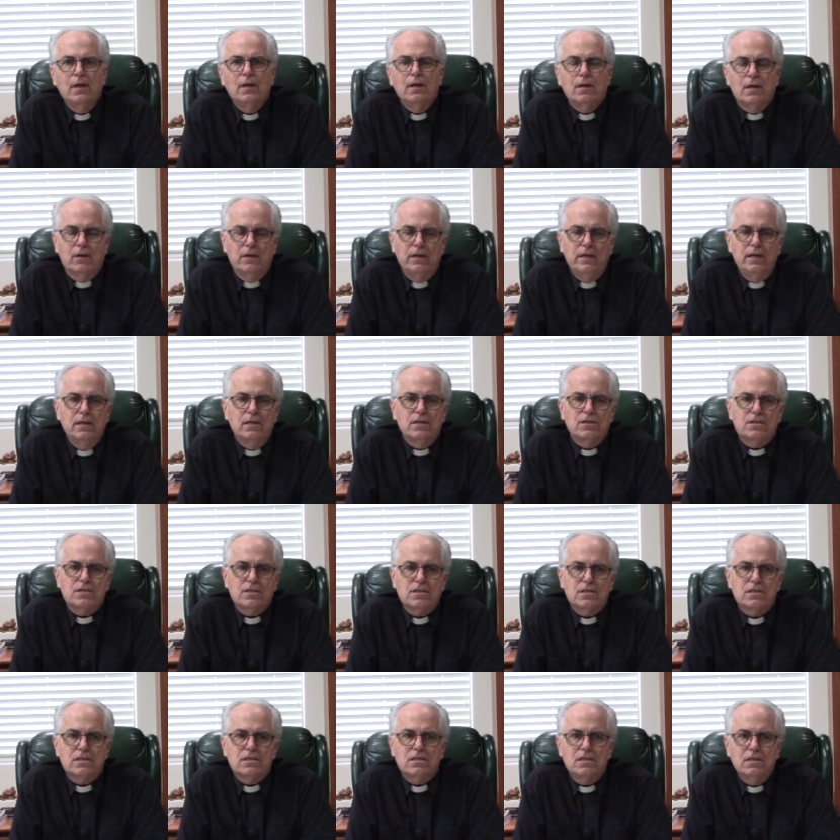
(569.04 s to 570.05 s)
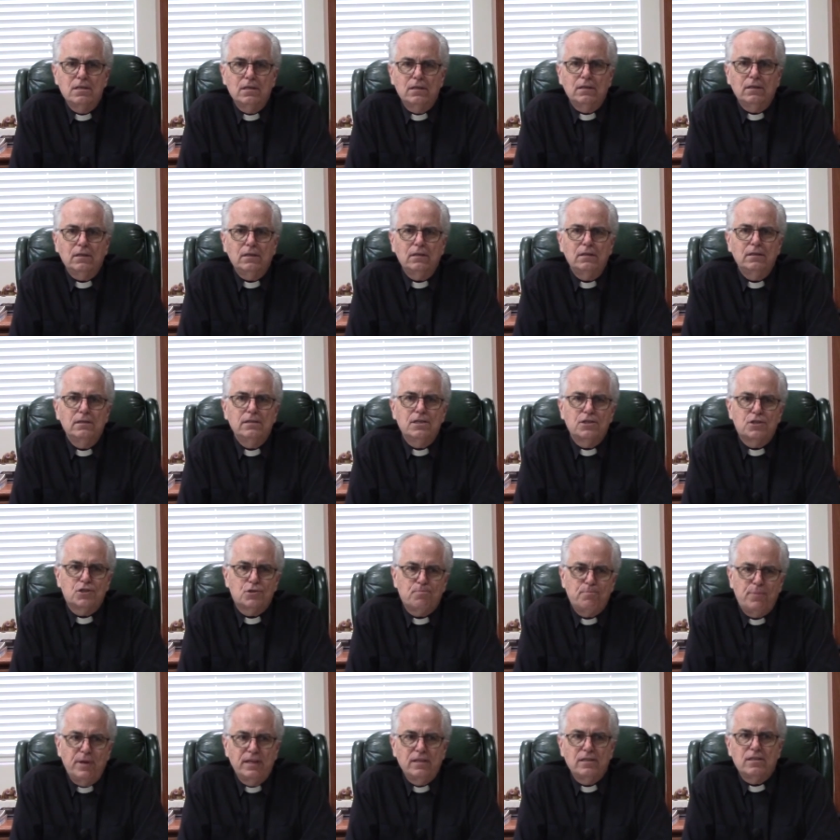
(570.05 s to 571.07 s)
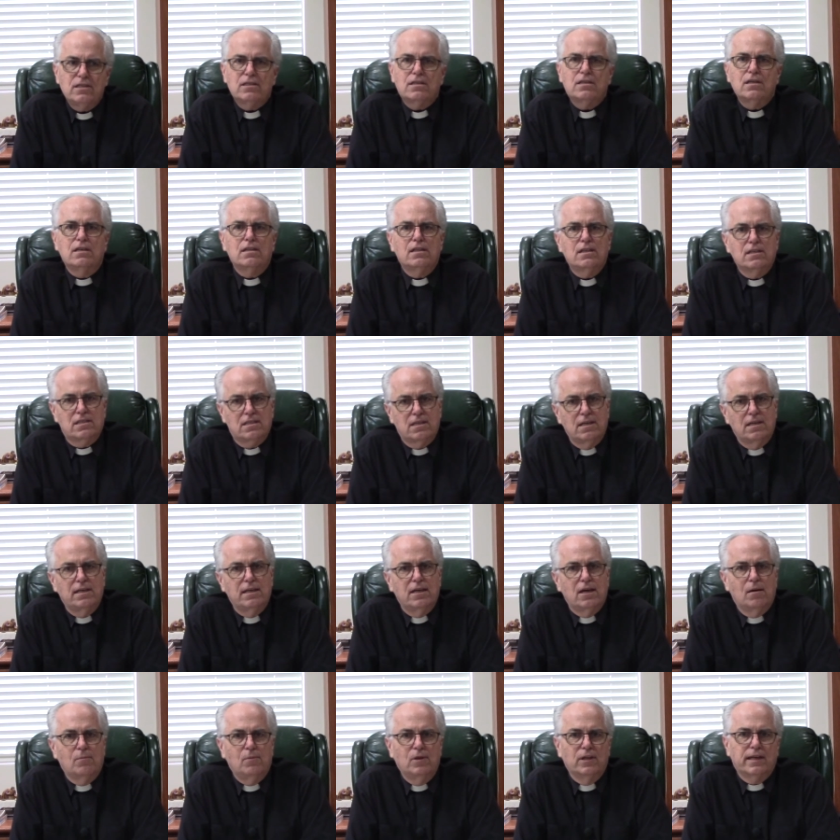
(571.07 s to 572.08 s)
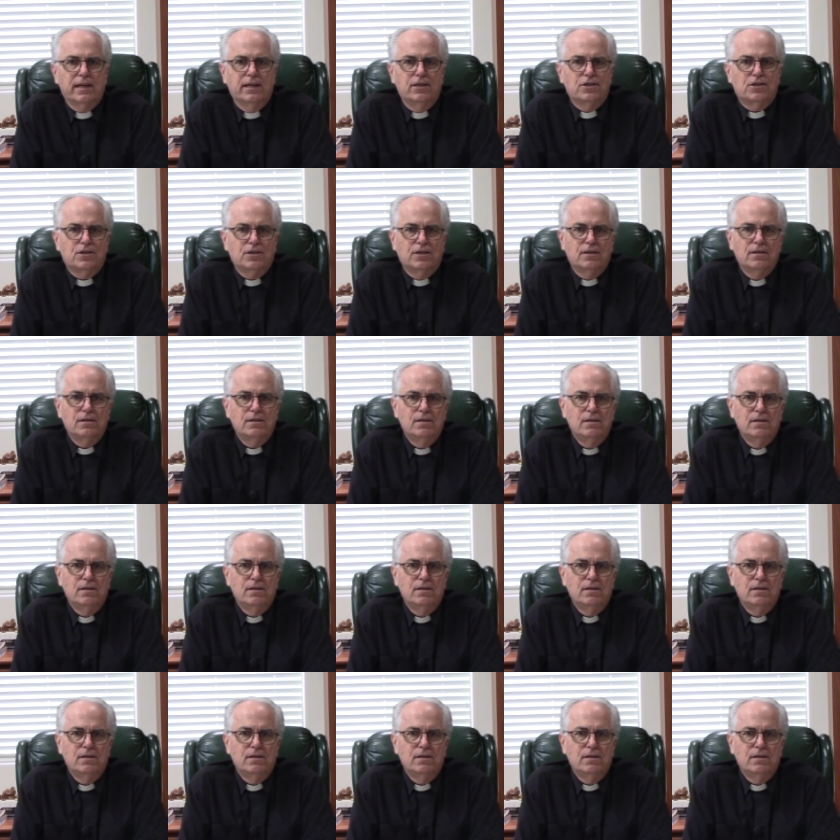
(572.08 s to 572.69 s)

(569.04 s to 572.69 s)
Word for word: Now, he has still dispensed the Sunday obligation.